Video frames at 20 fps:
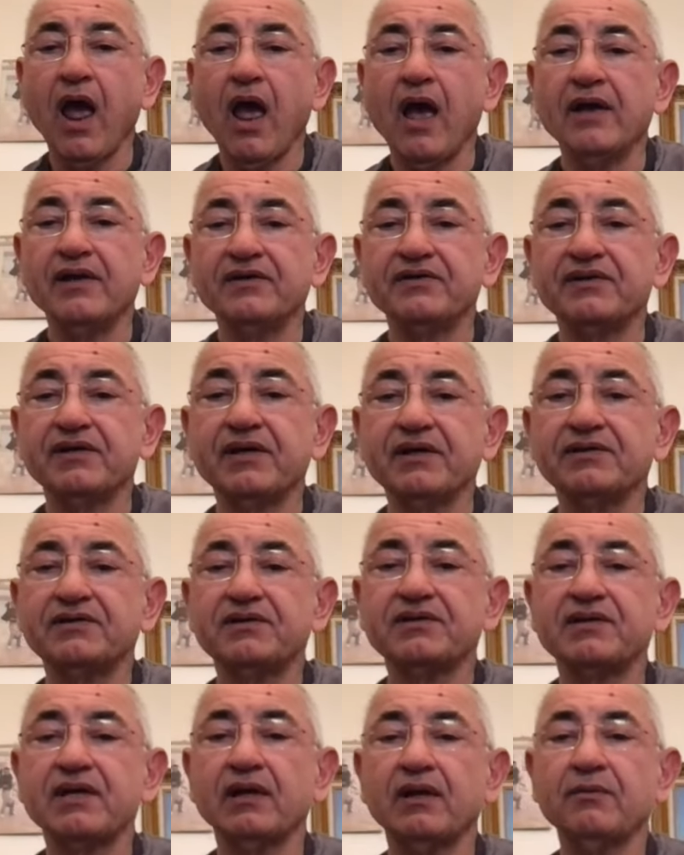is here.
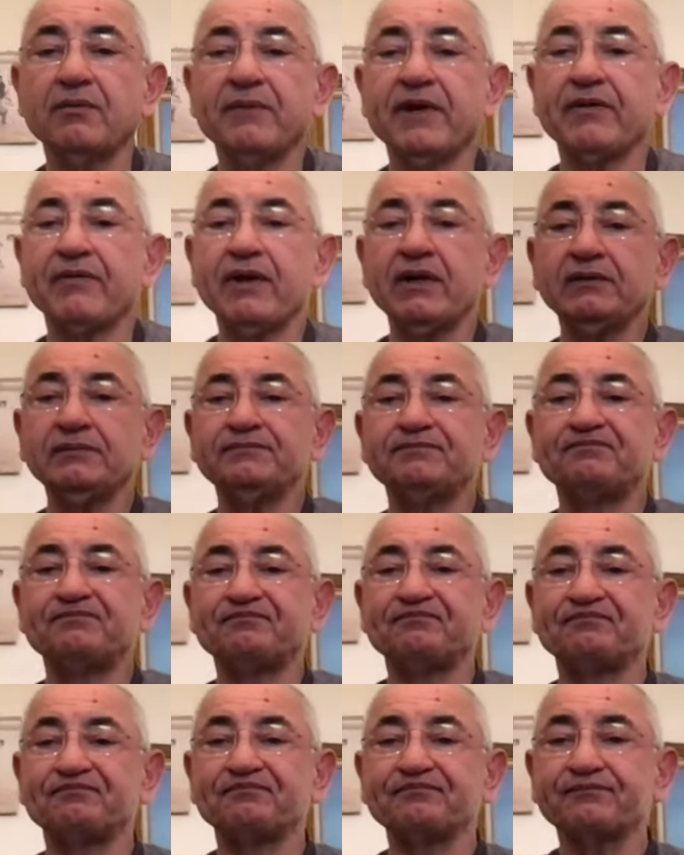Says, hello, Mehran.
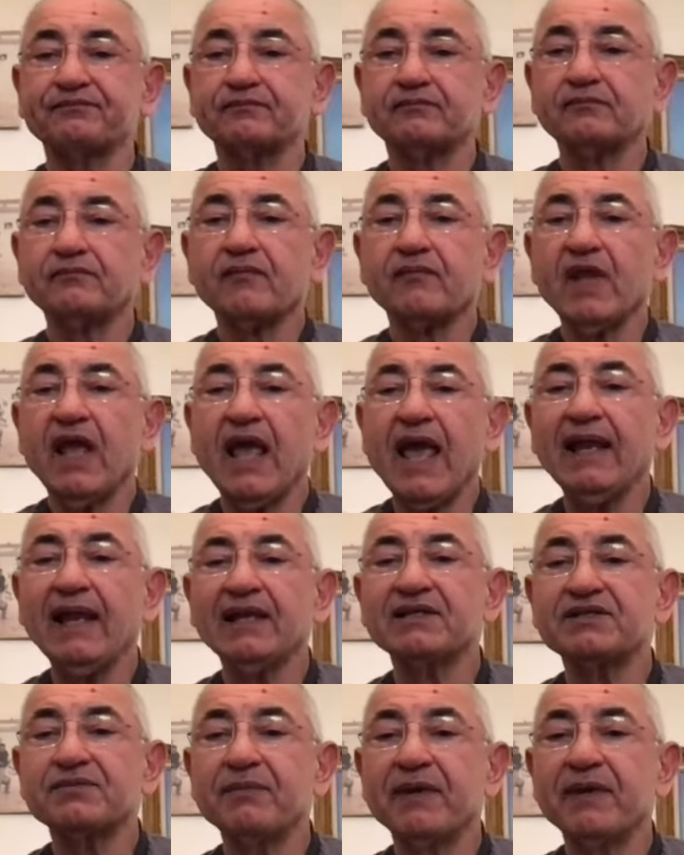Alex,